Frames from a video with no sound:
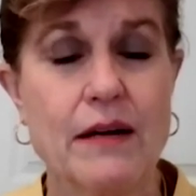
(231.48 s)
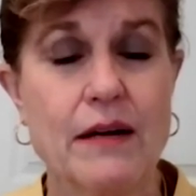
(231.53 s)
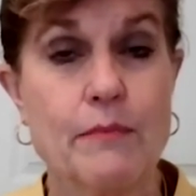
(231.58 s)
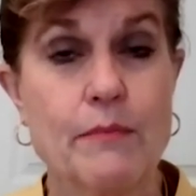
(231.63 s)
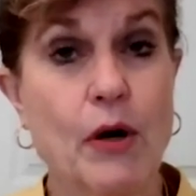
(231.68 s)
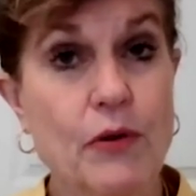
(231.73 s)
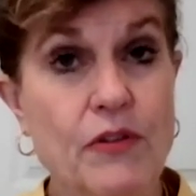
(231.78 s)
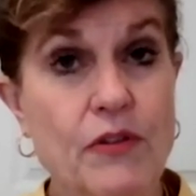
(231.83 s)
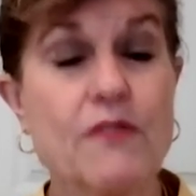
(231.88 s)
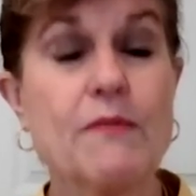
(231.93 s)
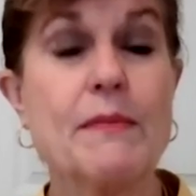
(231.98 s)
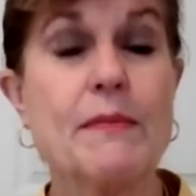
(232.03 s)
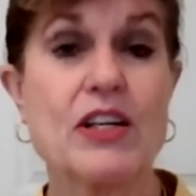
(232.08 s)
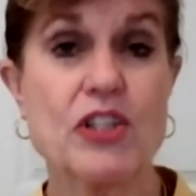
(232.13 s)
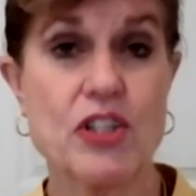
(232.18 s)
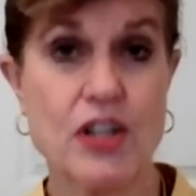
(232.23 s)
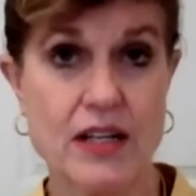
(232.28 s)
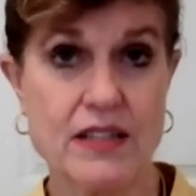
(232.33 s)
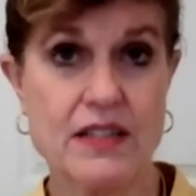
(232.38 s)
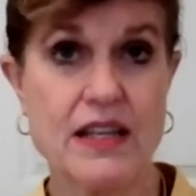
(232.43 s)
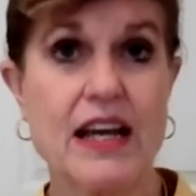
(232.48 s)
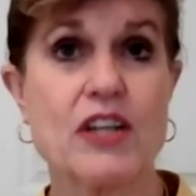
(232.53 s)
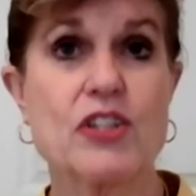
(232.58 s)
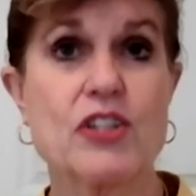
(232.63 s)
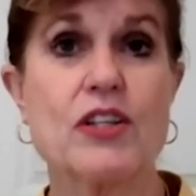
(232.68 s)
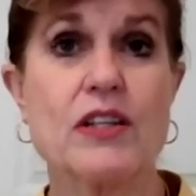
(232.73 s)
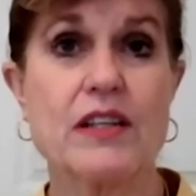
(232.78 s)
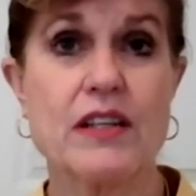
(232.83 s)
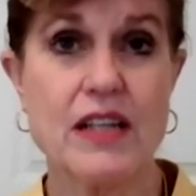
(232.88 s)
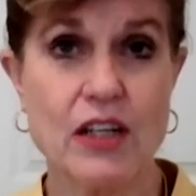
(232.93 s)
both of my shots
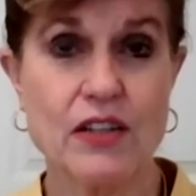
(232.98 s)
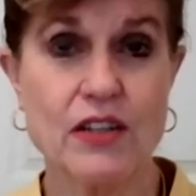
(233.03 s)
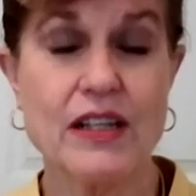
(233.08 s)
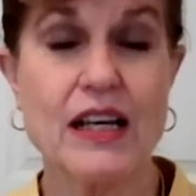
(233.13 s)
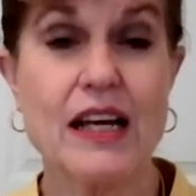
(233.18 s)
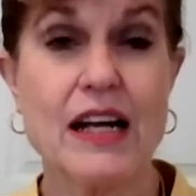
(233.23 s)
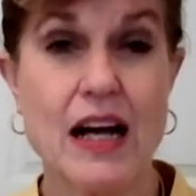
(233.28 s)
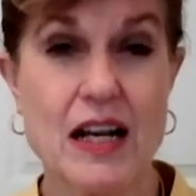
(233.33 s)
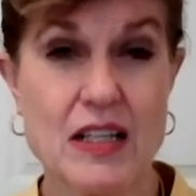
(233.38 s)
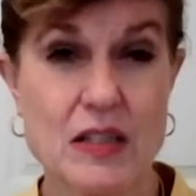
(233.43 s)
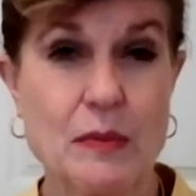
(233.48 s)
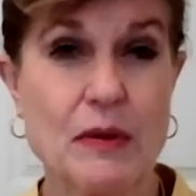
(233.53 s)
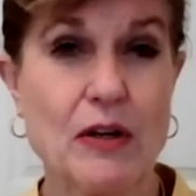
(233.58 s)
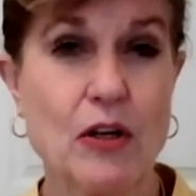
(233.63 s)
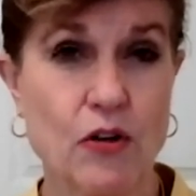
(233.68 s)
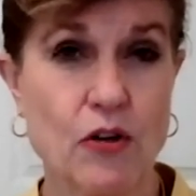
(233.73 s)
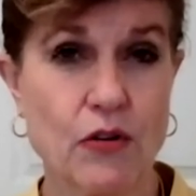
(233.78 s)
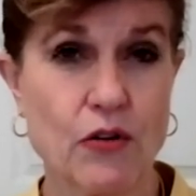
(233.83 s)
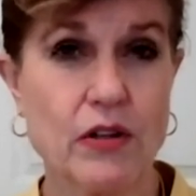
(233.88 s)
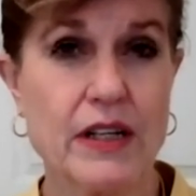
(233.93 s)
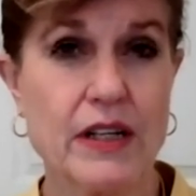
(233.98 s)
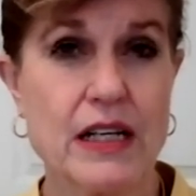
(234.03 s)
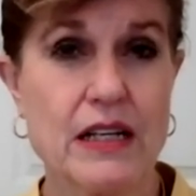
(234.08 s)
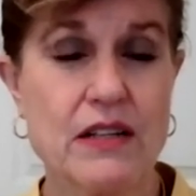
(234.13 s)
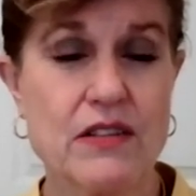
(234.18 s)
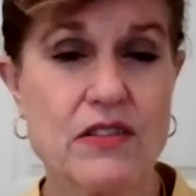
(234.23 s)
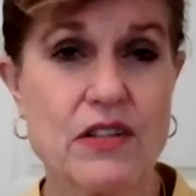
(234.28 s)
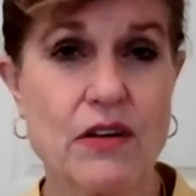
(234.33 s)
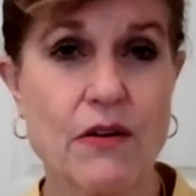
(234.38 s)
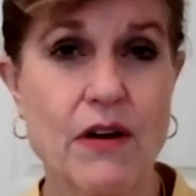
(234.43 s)
actually at Hilton Head Hospital
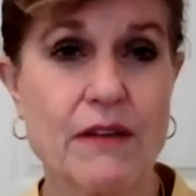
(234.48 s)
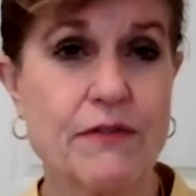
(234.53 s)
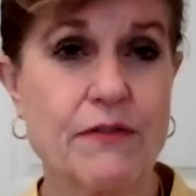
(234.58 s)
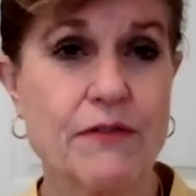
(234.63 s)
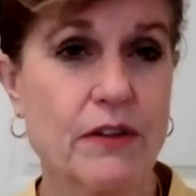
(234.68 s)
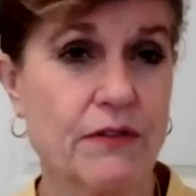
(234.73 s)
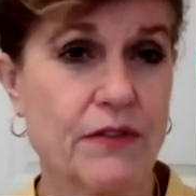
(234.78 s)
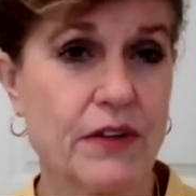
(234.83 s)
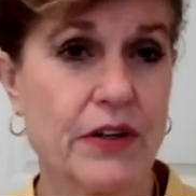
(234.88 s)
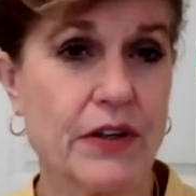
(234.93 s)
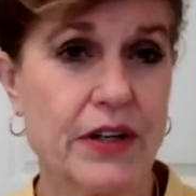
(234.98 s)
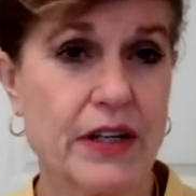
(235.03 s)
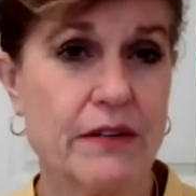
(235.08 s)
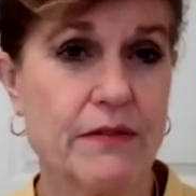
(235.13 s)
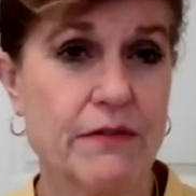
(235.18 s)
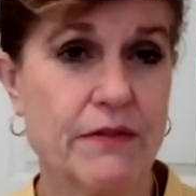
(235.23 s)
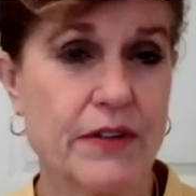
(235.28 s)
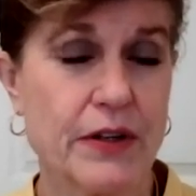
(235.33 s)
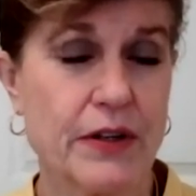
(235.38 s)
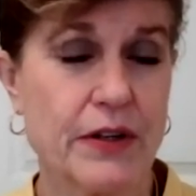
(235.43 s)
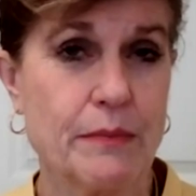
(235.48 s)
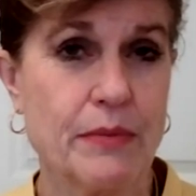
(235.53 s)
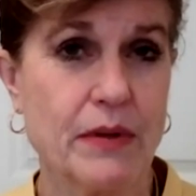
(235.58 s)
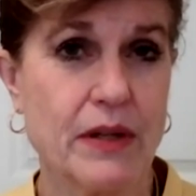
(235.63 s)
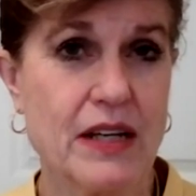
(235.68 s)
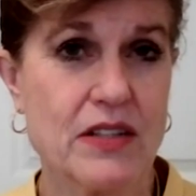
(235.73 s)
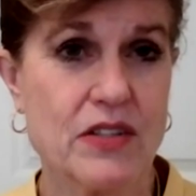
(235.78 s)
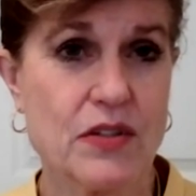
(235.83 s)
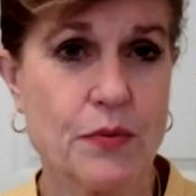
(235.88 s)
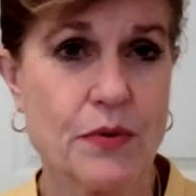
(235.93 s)
early. So I feel very, very
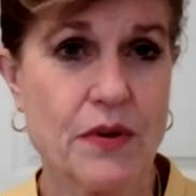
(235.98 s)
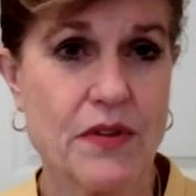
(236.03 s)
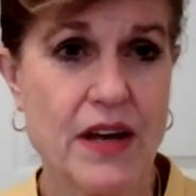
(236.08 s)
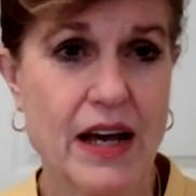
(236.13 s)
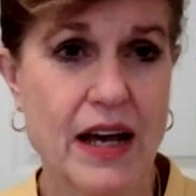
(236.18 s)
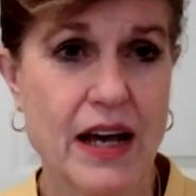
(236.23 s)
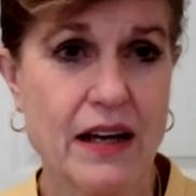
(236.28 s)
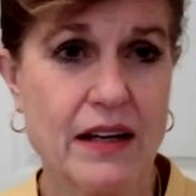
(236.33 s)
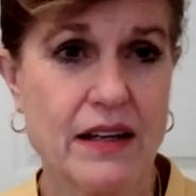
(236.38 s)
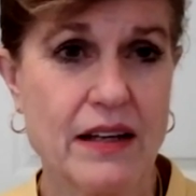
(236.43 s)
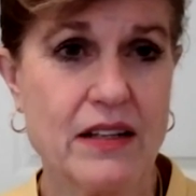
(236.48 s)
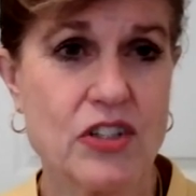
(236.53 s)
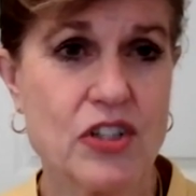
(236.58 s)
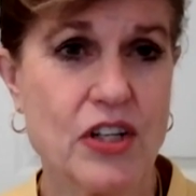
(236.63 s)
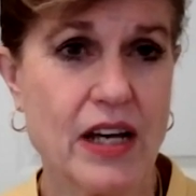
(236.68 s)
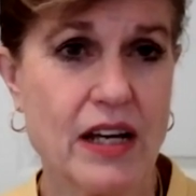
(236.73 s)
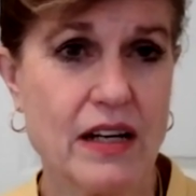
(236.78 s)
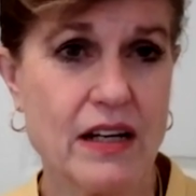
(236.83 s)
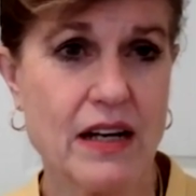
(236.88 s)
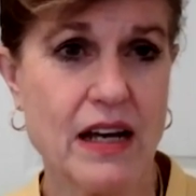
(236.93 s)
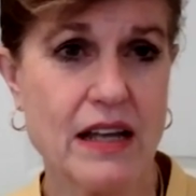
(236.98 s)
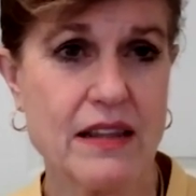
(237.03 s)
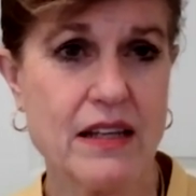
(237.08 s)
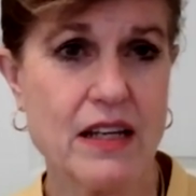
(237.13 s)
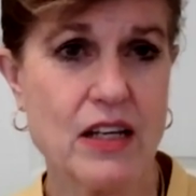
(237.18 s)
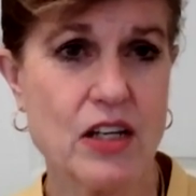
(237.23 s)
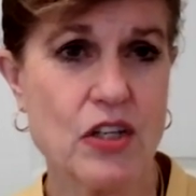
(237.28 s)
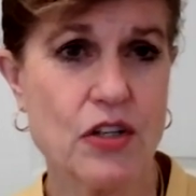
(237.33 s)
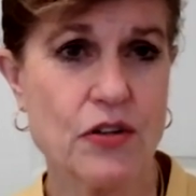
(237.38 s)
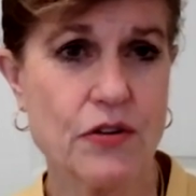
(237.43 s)
blessed with that. And Janet, I
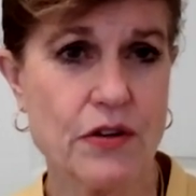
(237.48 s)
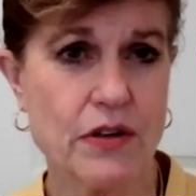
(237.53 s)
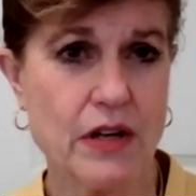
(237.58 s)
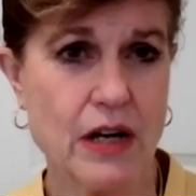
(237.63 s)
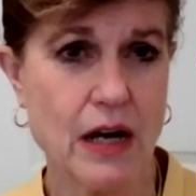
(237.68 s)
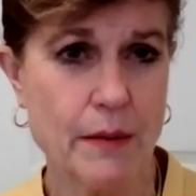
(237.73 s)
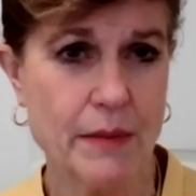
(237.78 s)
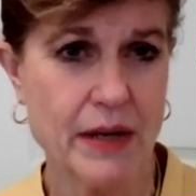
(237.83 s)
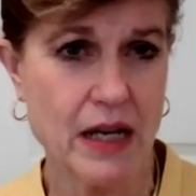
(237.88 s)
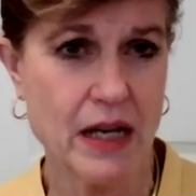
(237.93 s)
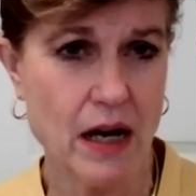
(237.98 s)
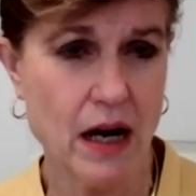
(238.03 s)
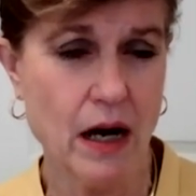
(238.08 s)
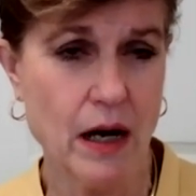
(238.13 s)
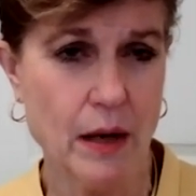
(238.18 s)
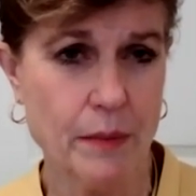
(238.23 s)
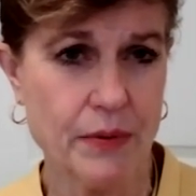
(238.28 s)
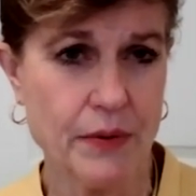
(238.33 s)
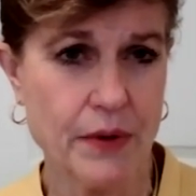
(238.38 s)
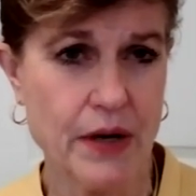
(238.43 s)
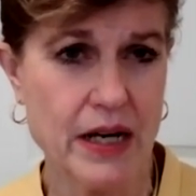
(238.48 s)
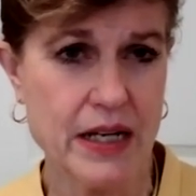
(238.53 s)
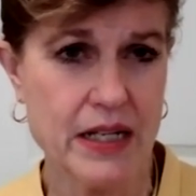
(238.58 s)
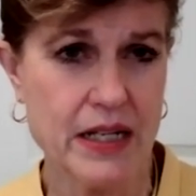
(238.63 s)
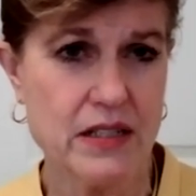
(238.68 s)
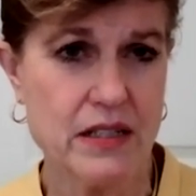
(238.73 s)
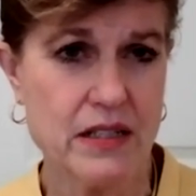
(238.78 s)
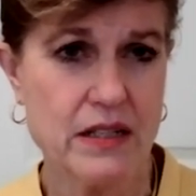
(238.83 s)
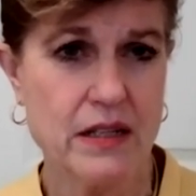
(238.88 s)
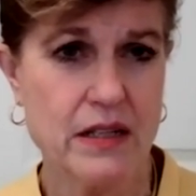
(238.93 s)
think you're coming up, right?